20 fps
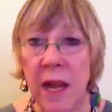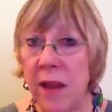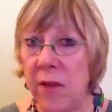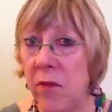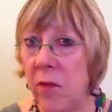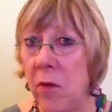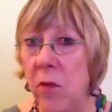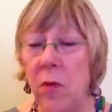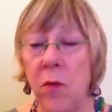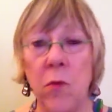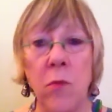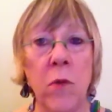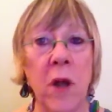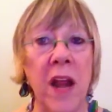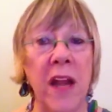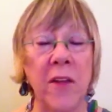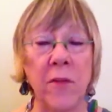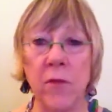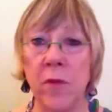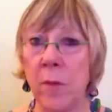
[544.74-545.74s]
level,
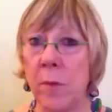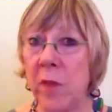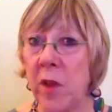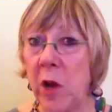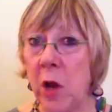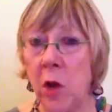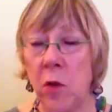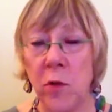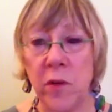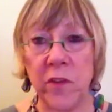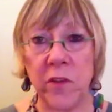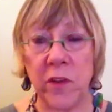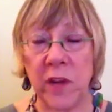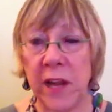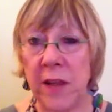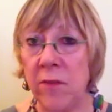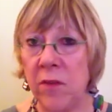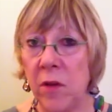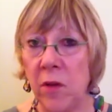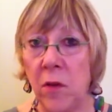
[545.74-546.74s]
right from the lowest
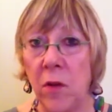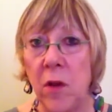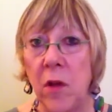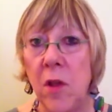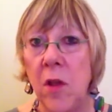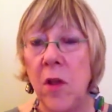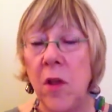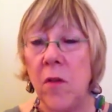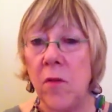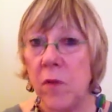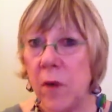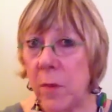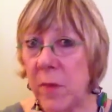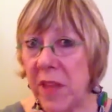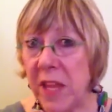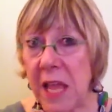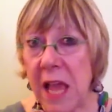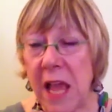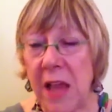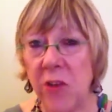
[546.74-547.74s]
level, from
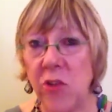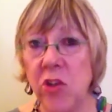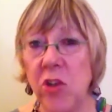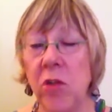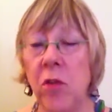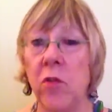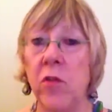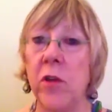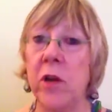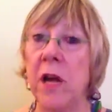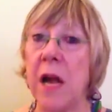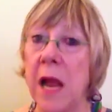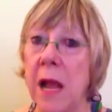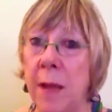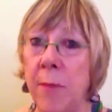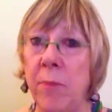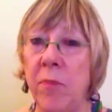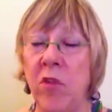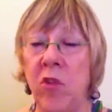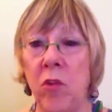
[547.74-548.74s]
the young children
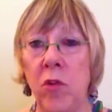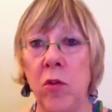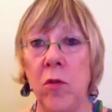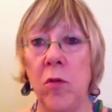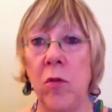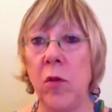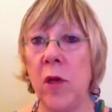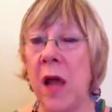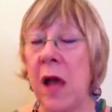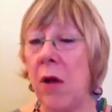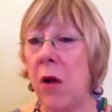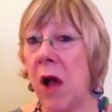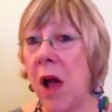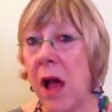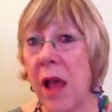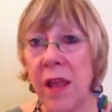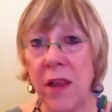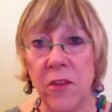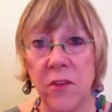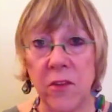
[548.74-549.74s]
up to our
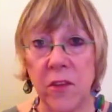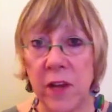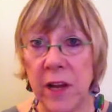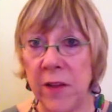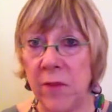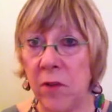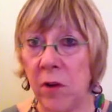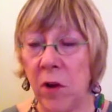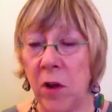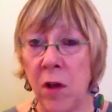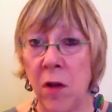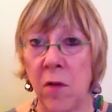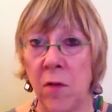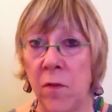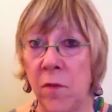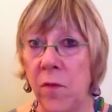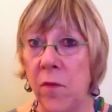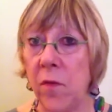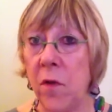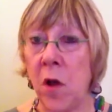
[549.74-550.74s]
highest level
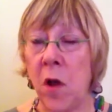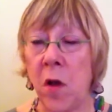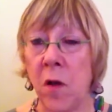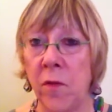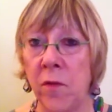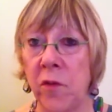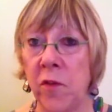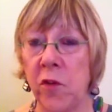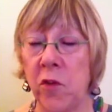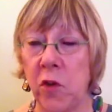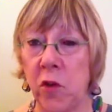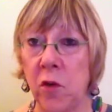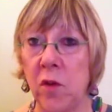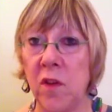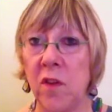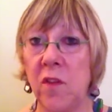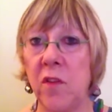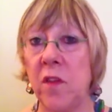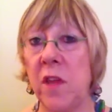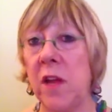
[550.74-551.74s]
of
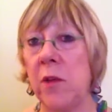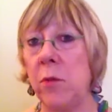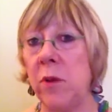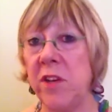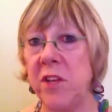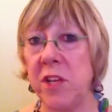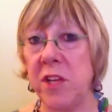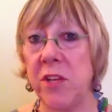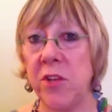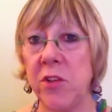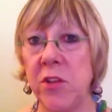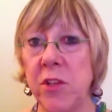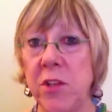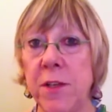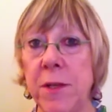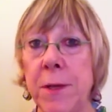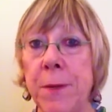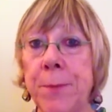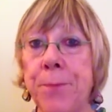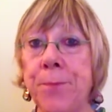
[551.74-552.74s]
students that we teach.
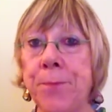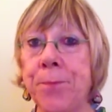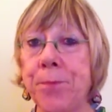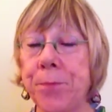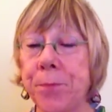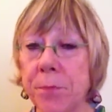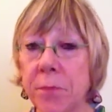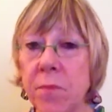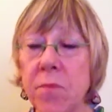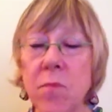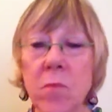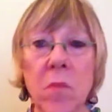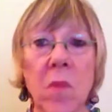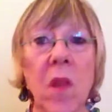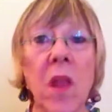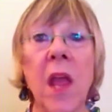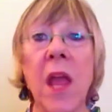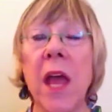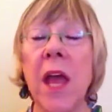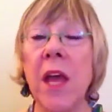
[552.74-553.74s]

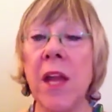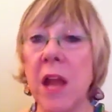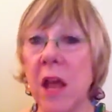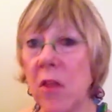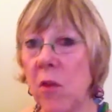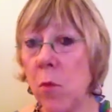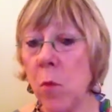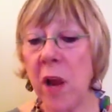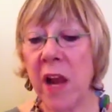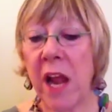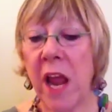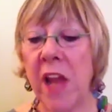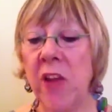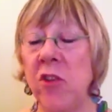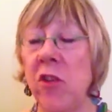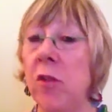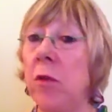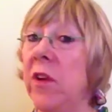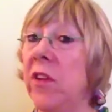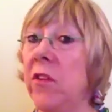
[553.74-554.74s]
Another one I
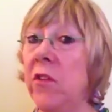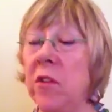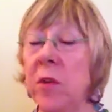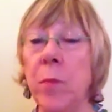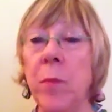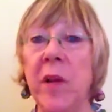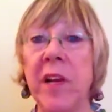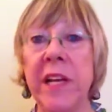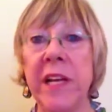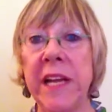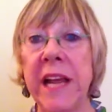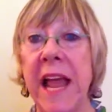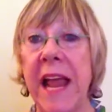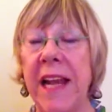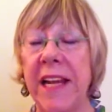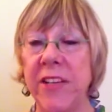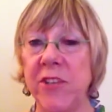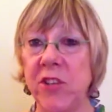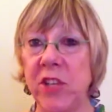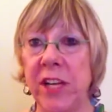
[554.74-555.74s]
do is simple
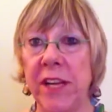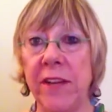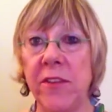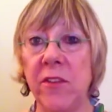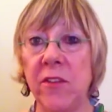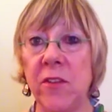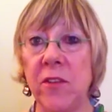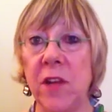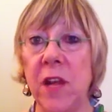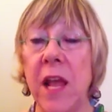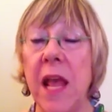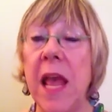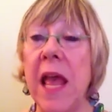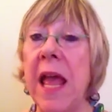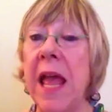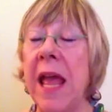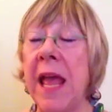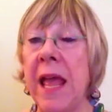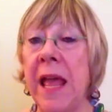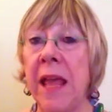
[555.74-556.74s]
analogies,
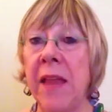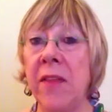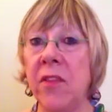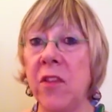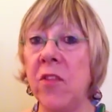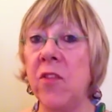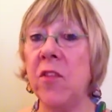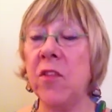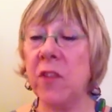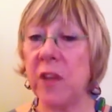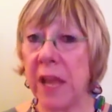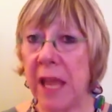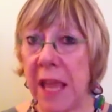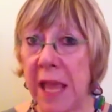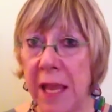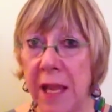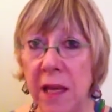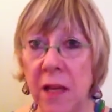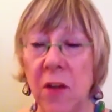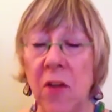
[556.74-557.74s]
and this is
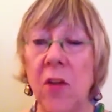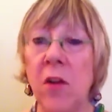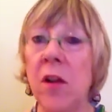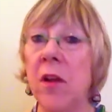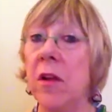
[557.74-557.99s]
again